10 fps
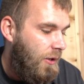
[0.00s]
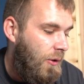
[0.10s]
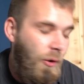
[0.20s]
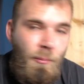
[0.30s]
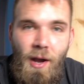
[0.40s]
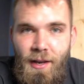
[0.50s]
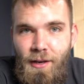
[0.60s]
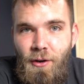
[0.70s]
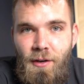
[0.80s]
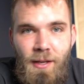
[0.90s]
or
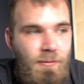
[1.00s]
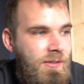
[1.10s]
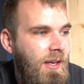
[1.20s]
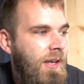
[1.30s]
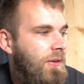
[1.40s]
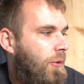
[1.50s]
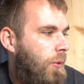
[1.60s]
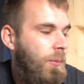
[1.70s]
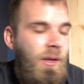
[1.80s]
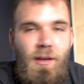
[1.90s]
buying it on Amazon,
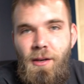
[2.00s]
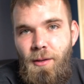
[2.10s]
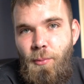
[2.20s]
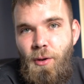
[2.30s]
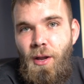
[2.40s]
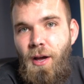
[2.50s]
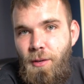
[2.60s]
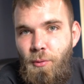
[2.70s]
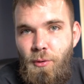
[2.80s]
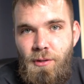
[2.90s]
or picking it up on
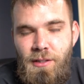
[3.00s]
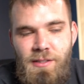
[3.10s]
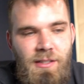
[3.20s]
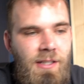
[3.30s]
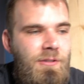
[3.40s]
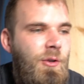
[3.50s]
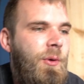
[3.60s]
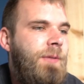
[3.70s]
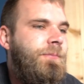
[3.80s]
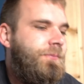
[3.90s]
Audible and listening to
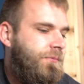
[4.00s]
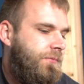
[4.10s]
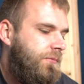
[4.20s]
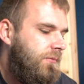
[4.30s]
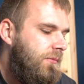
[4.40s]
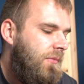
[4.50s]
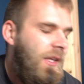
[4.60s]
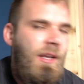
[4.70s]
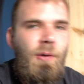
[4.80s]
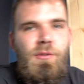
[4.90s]
it.
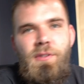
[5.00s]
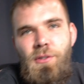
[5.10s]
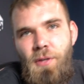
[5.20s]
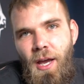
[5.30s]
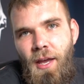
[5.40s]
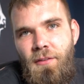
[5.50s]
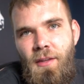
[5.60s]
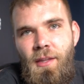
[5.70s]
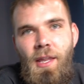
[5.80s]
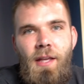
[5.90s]
And I will see you guys
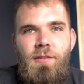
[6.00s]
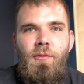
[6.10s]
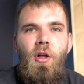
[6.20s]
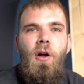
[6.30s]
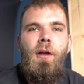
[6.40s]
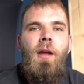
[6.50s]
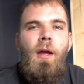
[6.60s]
in the next vlog.